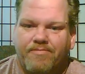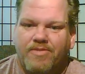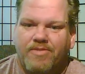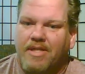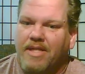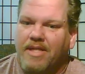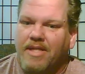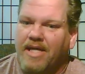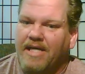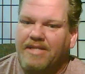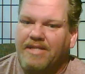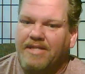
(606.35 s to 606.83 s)

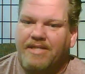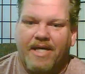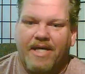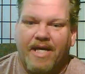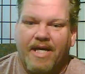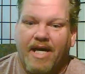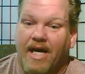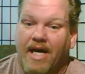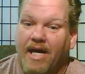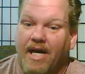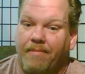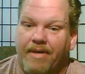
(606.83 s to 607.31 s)
Classy
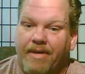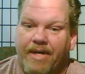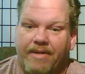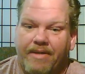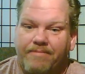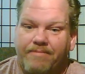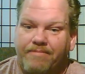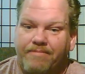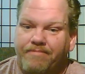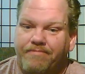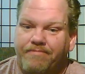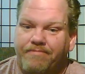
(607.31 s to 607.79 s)
guy,
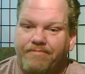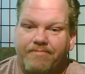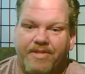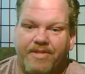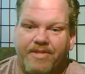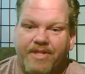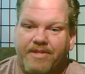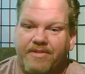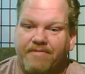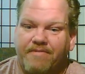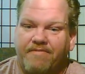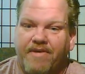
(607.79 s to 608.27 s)
man.
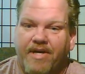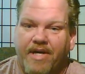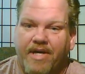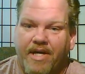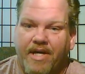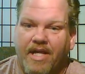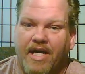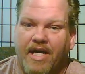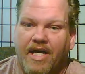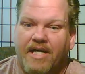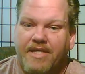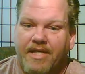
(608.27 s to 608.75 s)
He's a very
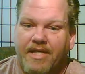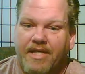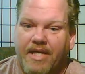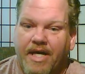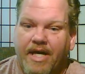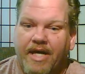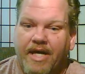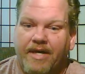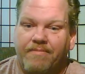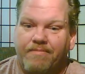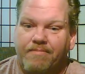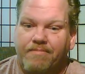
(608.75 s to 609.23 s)
classy
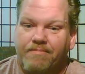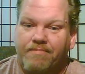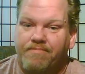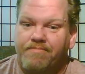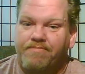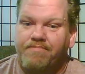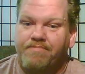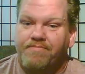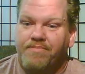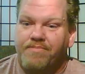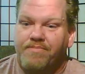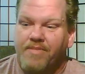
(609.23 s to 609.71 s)
guy.
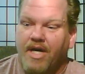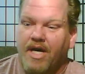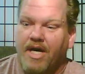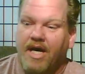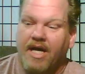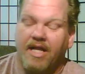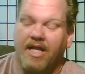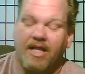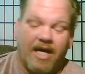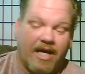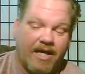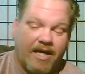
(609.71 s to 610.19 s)

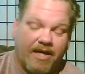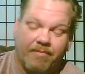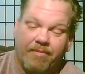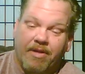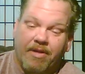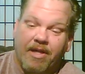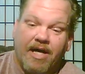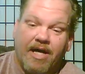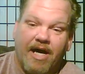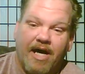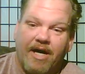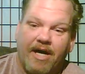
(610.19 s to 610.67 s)
I like him
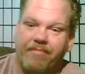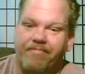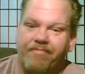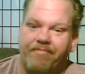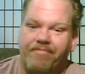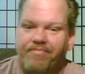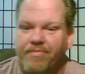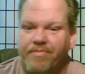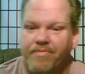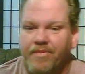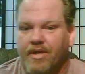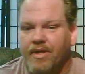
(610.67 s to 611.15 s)
a lot.
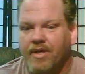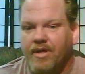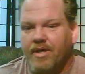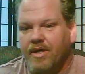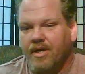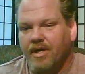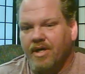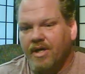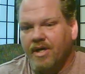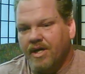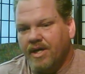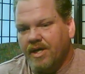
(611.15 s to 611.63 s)

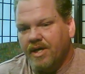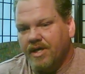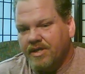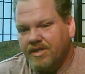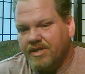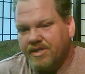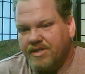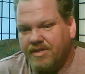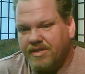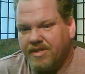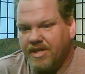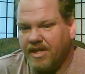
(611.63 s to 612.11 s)

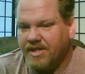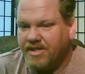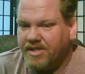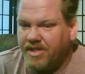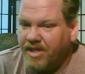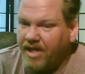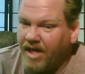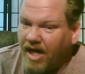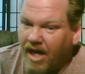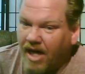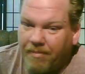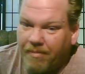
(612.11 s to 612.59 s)
Such
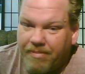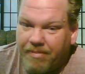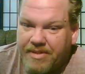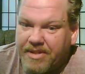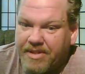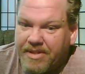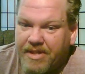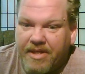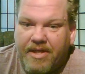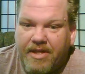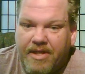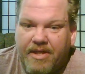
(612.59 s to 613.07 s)
the
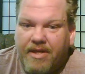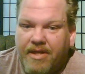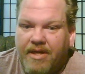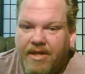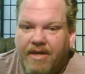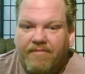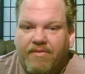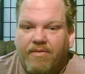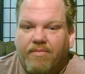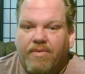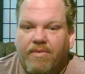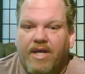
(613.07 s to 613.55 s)
opposite
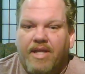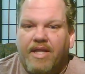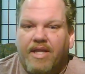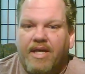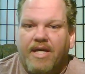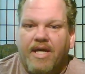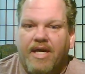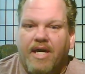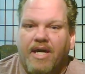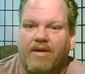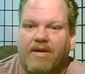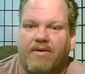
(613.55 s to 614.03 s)
of the way
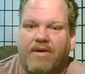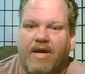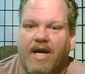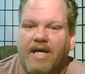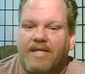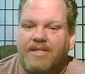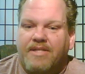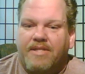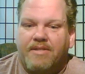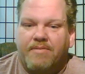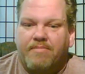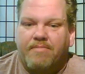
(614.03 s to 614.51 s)
that Ken
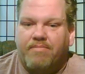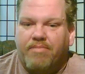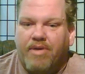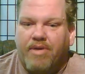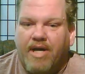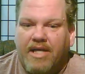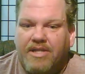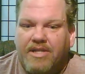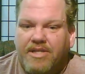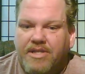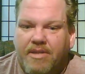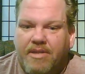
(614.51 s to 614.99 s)
Kratz and
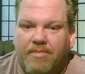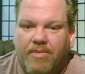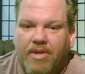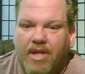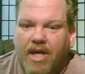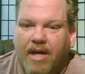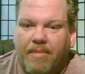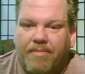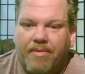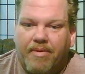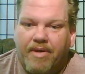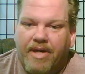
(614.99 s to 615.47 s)
Brad
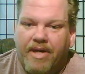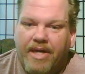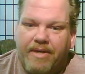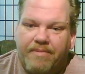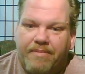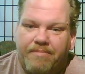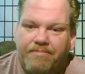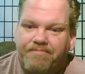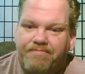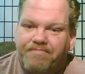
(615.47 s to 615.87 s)
Schimel operate.